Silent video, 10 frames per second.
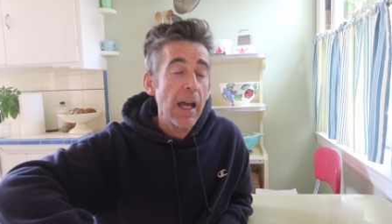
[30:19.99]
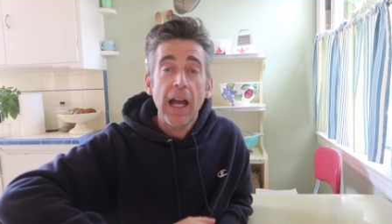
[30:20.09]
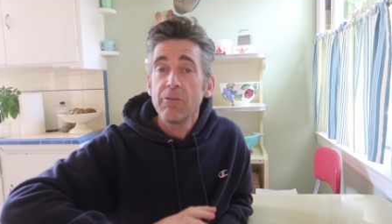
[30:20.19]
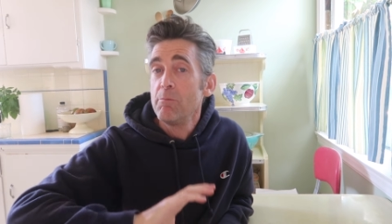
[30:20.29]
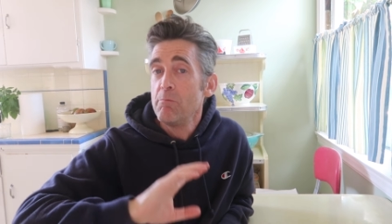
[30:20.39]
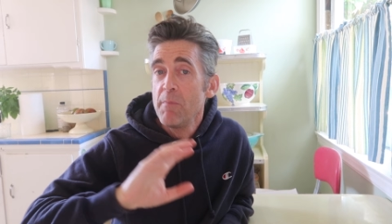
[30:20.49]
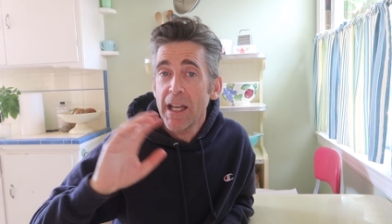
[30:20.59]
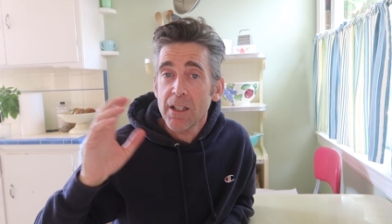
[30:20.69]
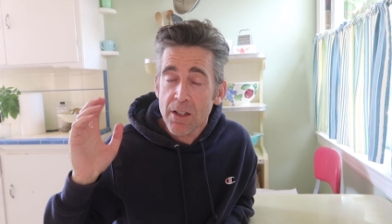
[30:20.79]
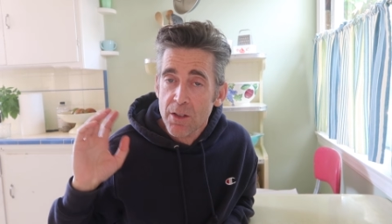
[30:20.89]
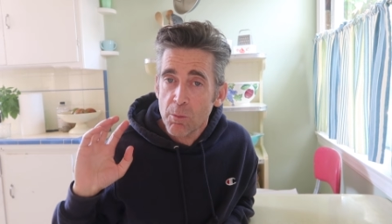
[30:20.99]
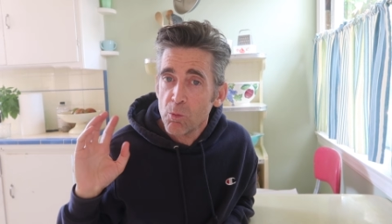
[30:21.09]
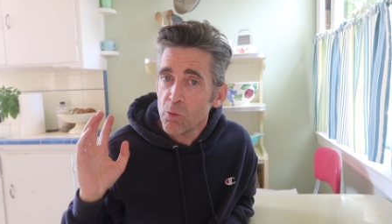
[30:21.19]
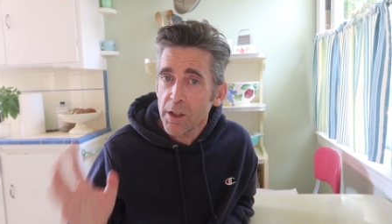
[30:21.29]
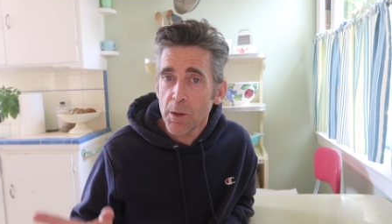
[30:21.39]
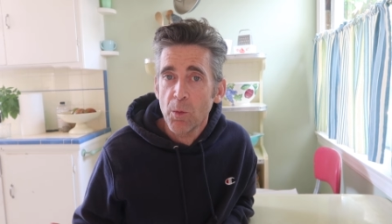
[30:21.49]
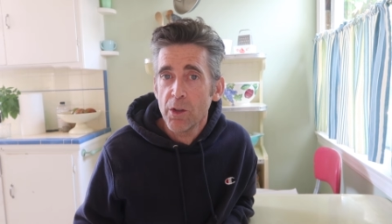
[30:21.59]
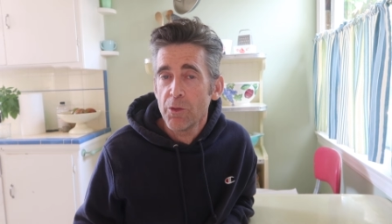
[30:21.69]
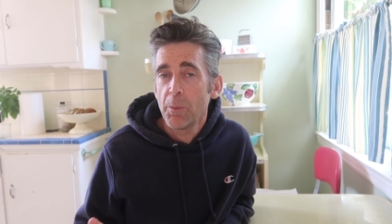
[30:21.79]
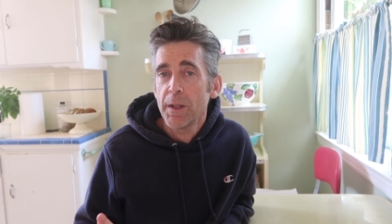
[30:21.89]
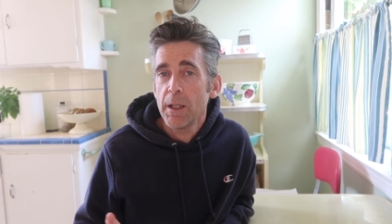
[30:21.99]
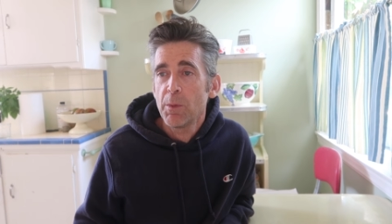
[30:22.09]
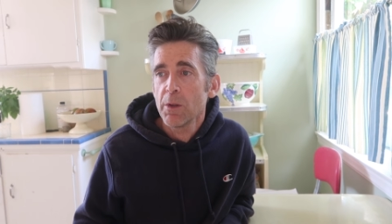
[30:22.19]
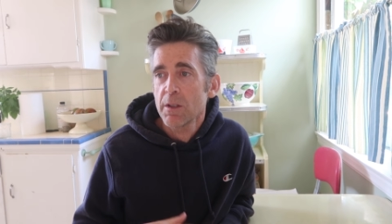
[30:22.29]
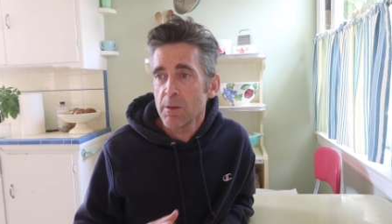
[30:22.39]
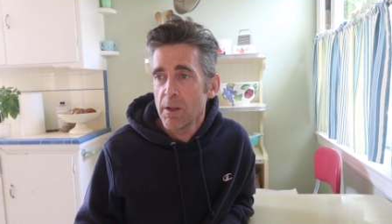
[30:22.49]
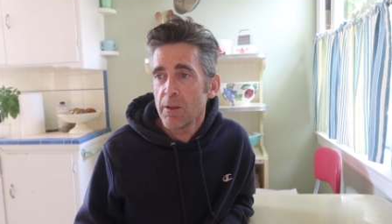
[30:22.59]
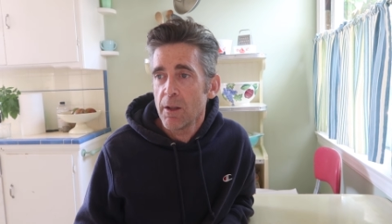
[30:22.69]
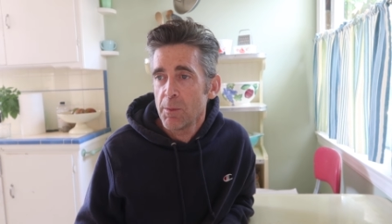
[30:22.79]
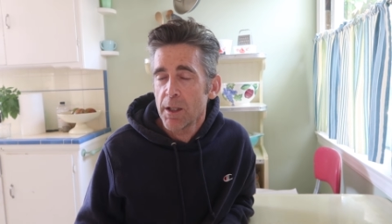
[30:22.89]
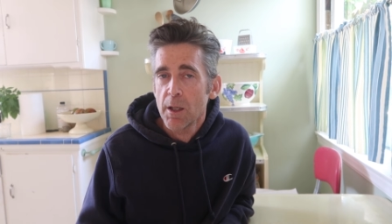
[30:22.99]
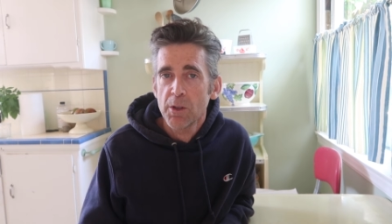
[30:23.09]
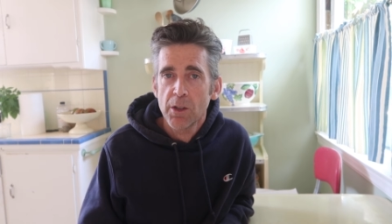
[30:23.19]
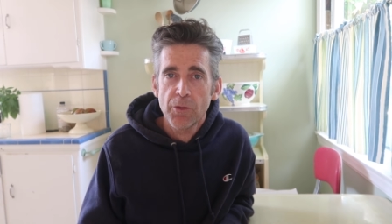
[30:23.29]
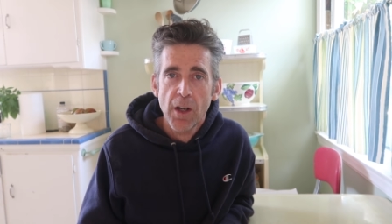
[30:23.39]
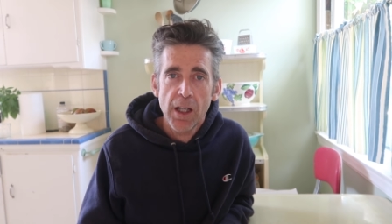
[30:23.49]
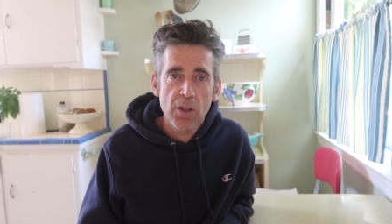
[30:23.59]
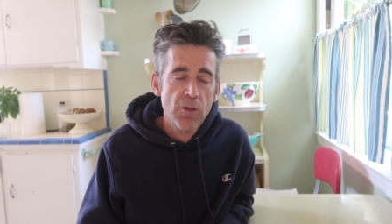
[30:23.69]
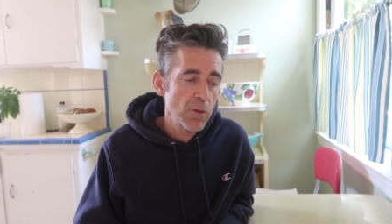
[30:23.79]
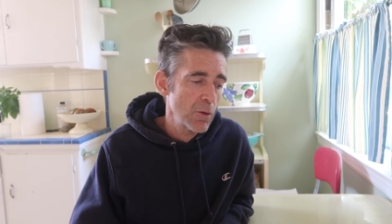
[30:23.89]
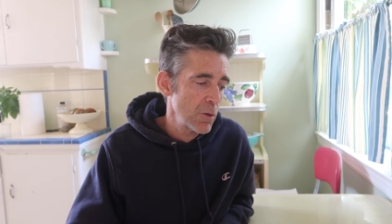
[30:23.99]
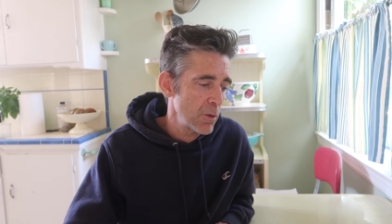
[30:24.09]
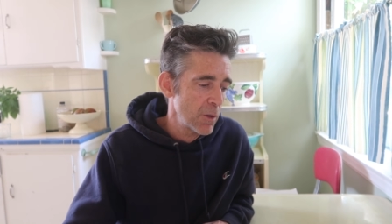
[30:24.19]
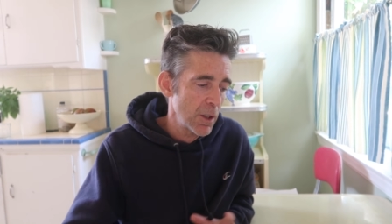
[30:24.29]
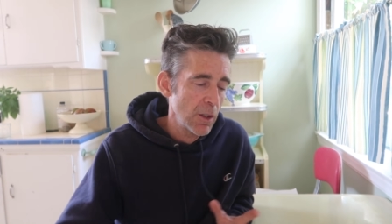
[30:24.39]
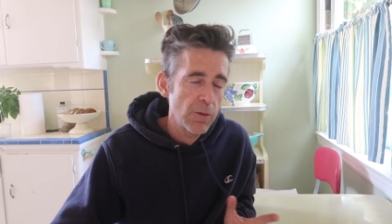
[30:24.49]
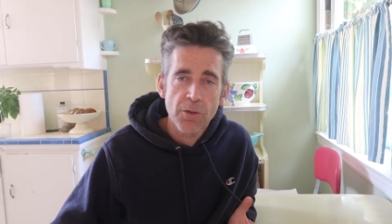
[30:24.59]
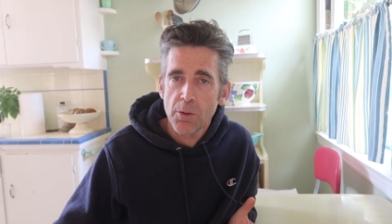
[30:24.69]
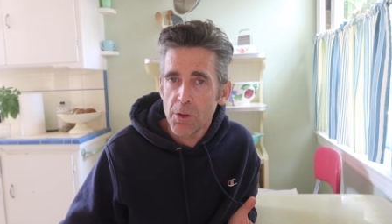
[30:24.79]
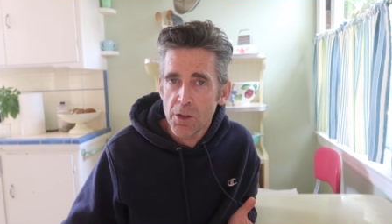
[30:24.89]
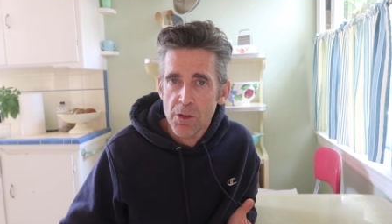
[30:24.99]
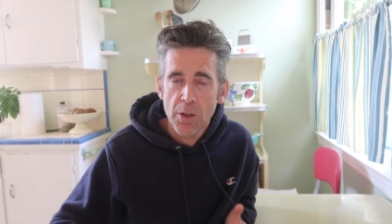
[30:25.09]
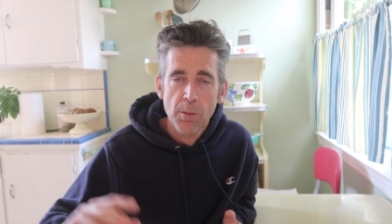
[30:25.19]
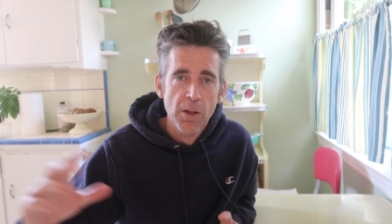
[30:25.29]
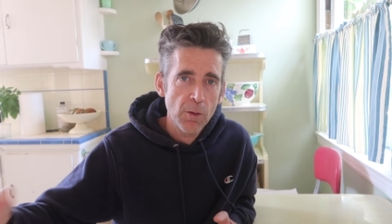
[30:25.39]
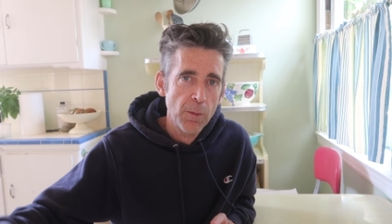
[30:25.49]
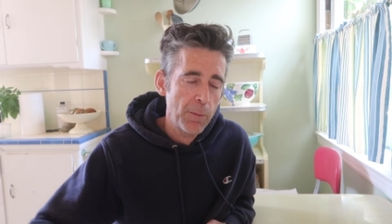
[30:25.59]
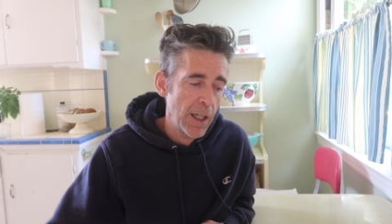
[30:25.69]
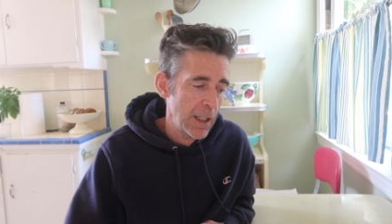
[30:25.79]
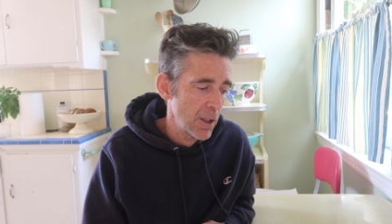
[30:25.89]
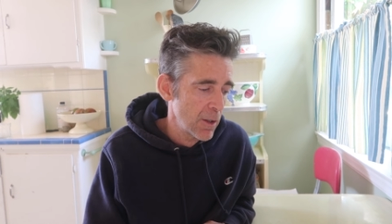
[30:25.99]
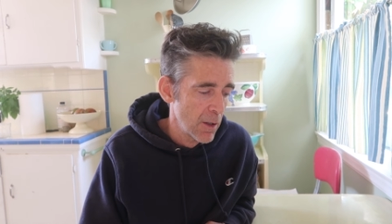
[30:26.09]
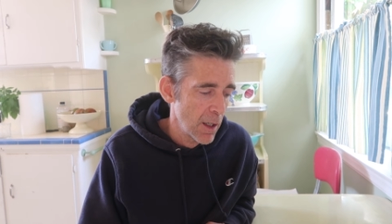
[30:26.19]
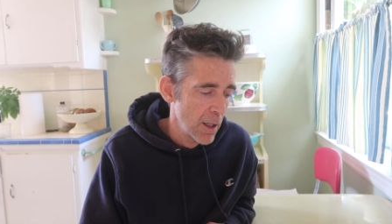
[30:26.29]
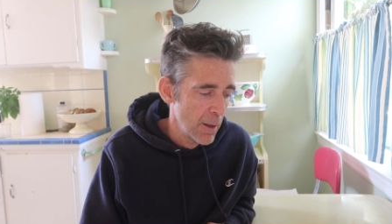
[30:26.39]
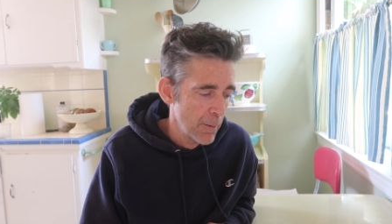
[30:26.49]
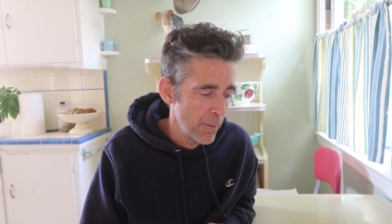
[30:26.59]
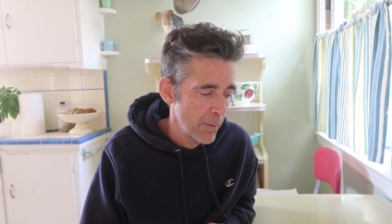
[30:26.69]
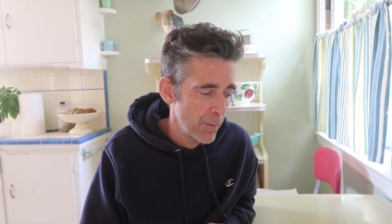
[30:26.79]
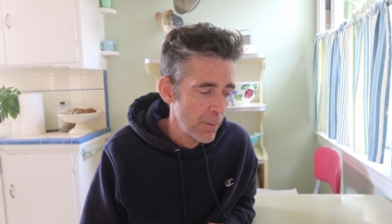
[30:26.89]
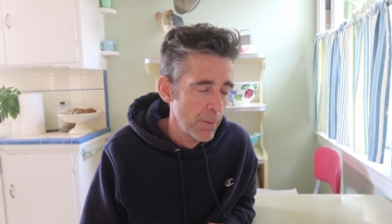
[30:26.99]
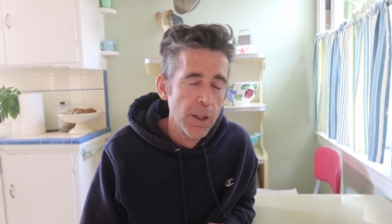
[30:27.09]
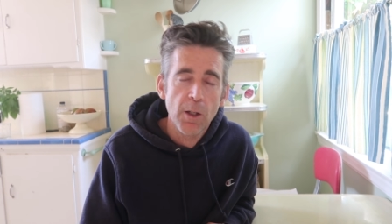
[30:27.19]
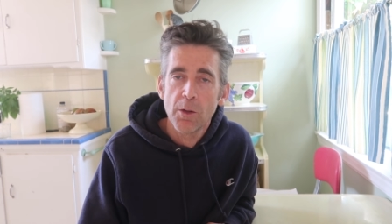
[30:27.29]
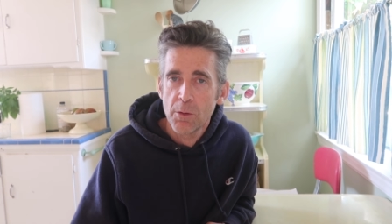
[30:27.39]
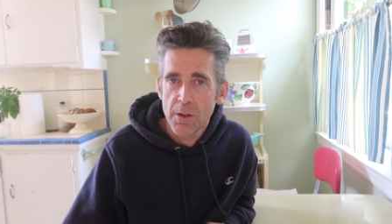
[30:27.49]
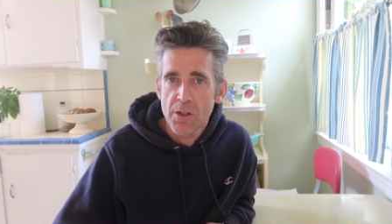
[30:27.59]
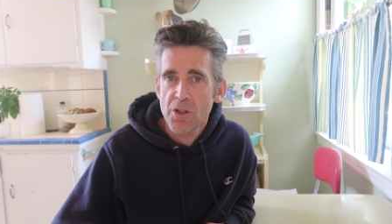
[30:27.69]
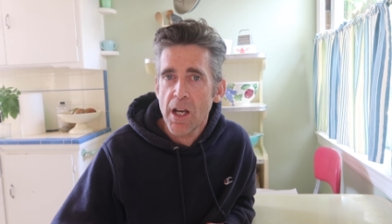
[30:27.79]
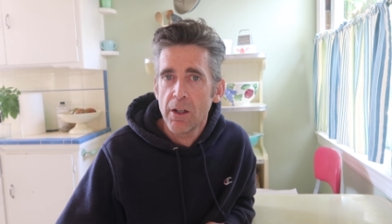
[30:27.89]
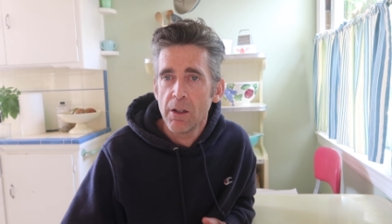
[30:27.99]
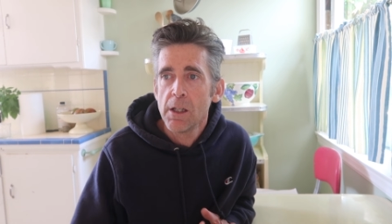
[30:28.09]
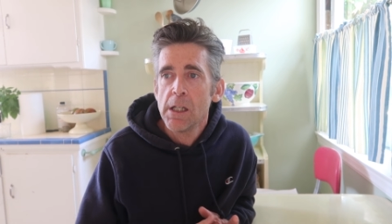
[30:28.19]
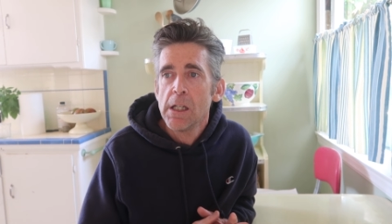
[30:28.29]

I've met some really wonderful people so, that have become good friends through the, through YouTube and through my painting, um, you know, through this channel.